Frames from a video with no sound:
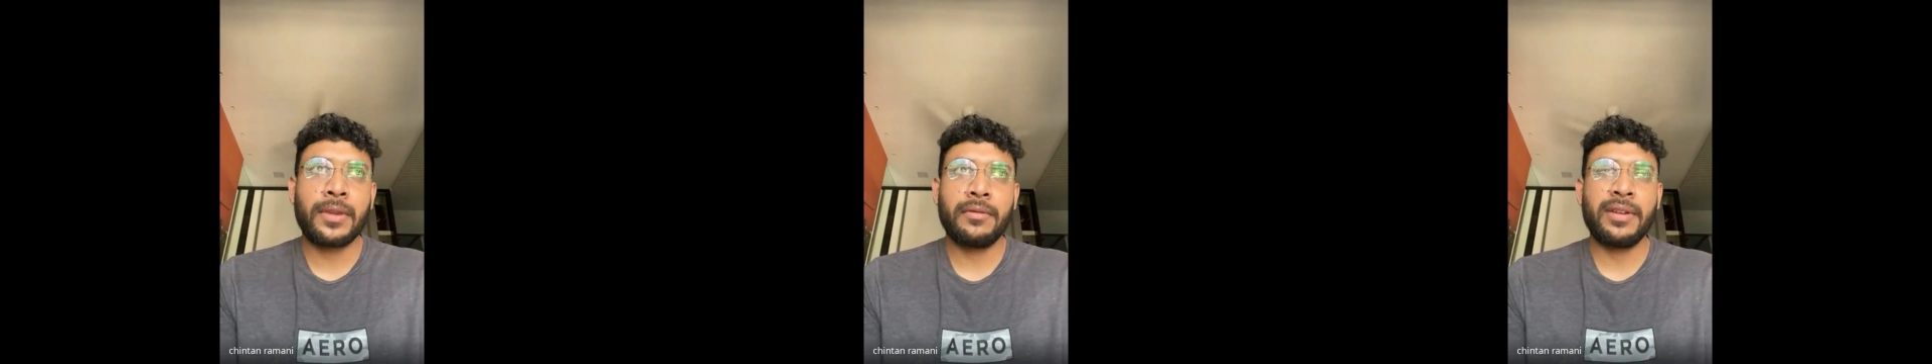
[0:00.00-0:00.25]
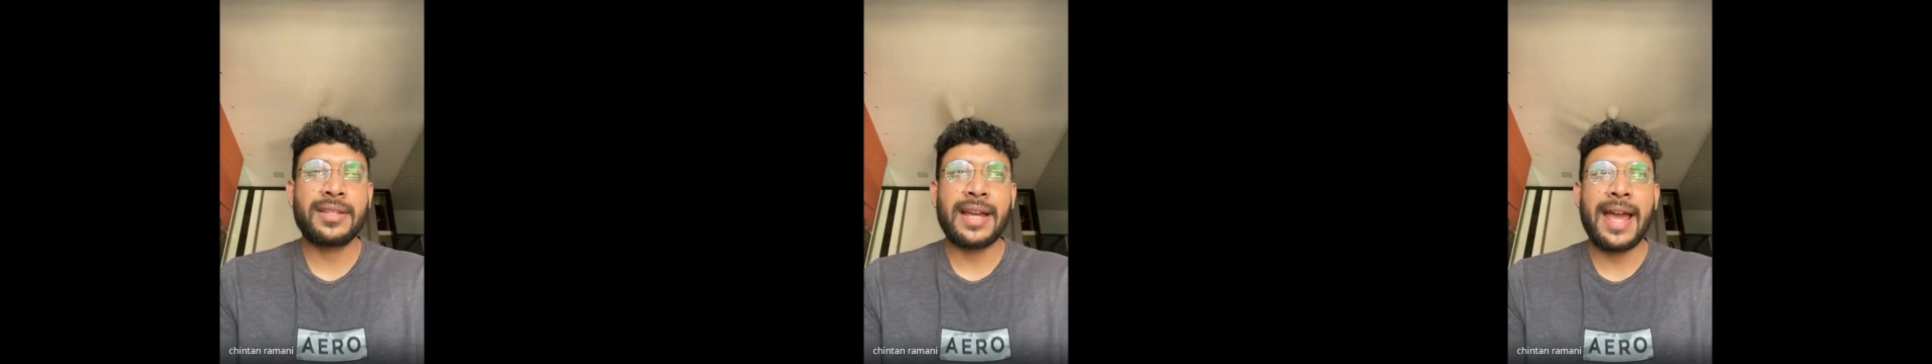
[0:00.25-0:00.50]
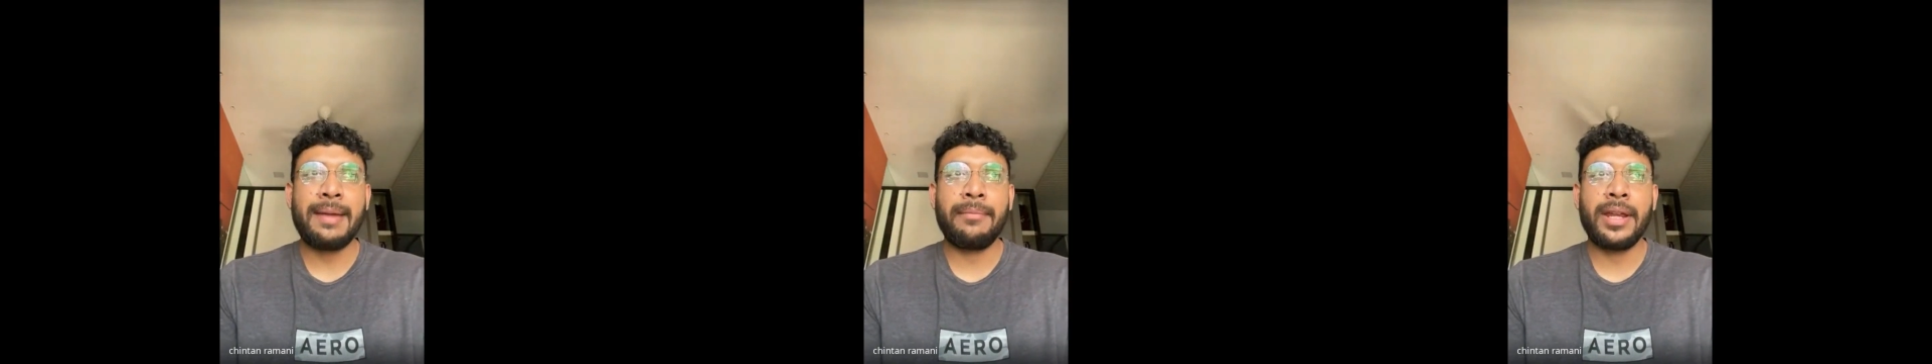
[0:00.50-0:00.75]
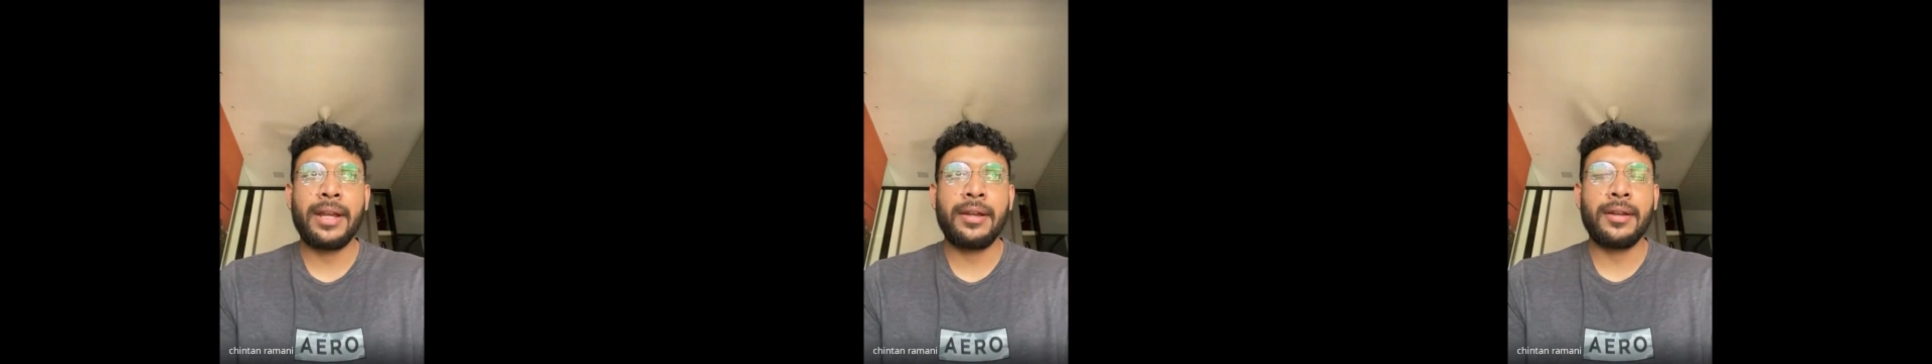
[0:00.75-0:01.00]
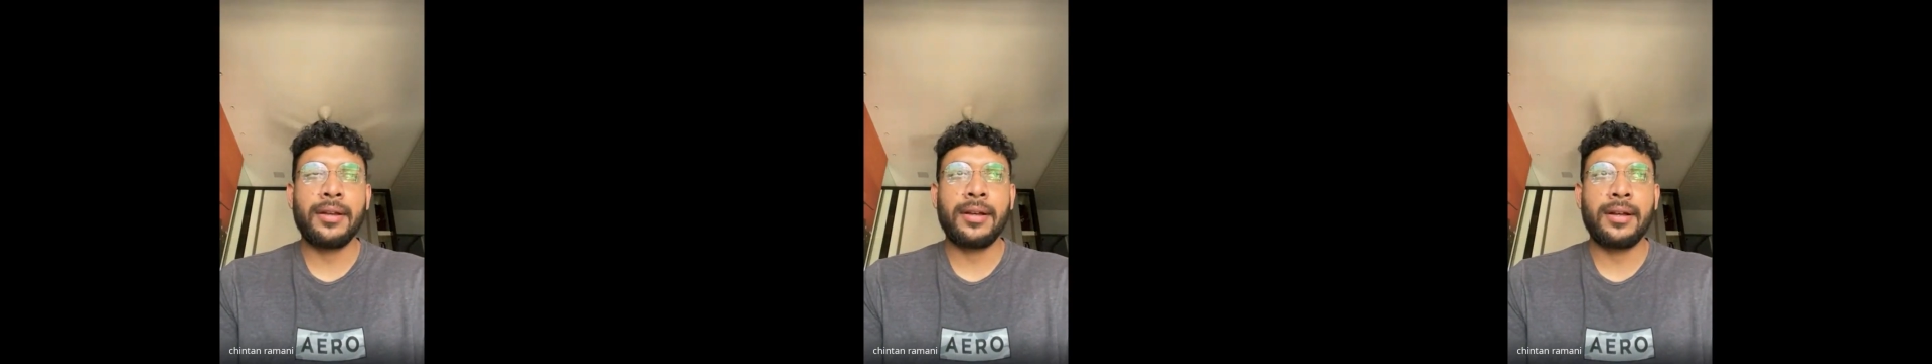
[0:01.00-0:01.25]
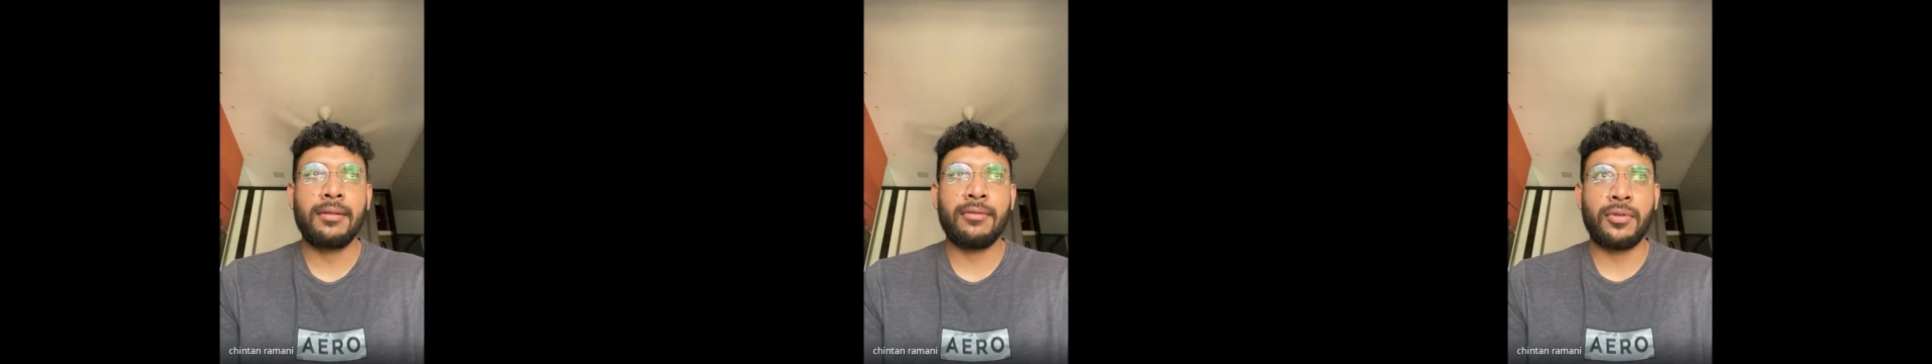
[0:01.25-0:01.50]
which I made
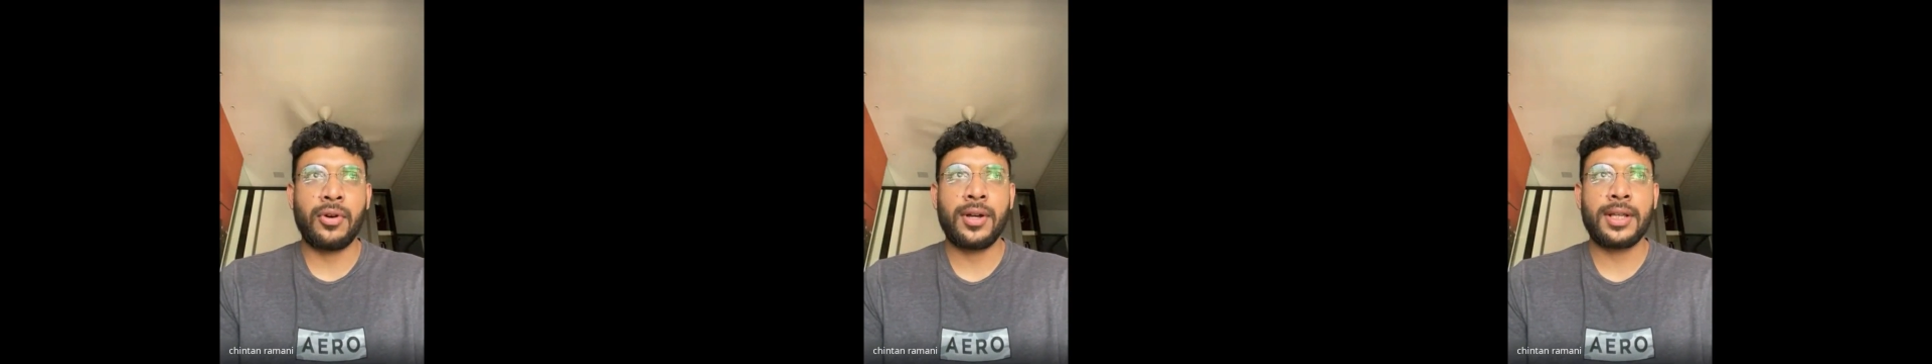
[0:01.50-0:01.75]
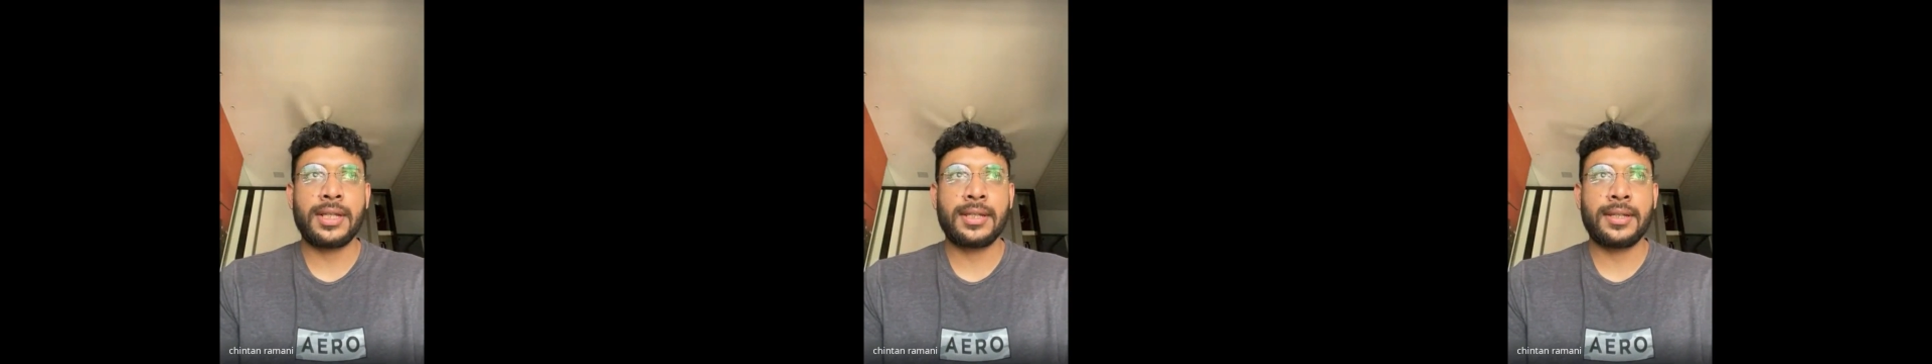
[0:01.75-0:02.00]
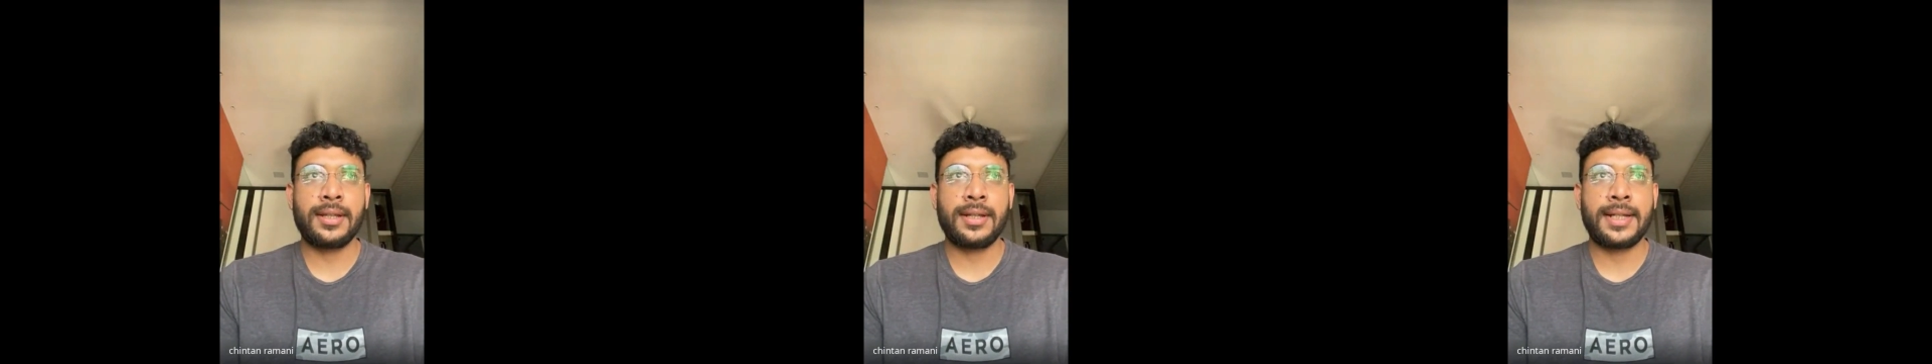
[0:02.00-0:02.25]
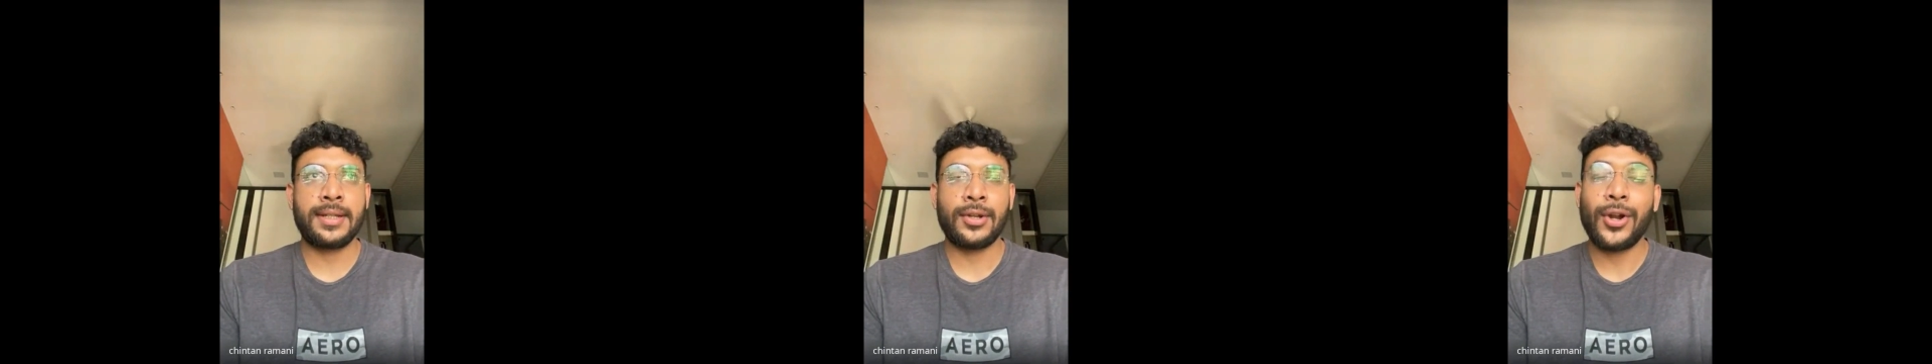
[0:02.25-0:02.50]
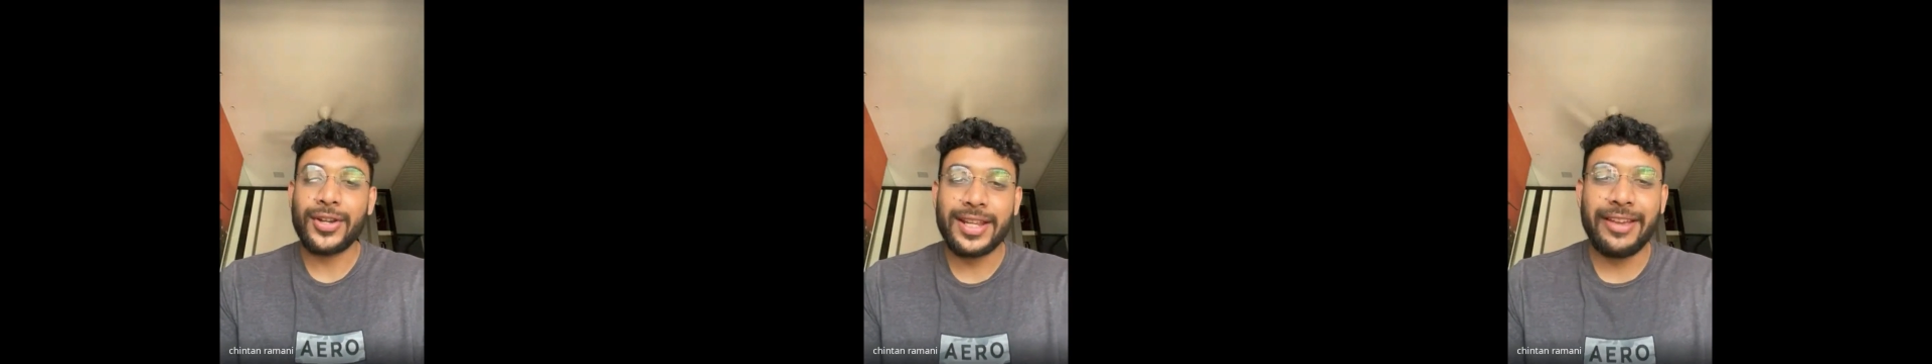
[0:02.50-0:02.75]
was not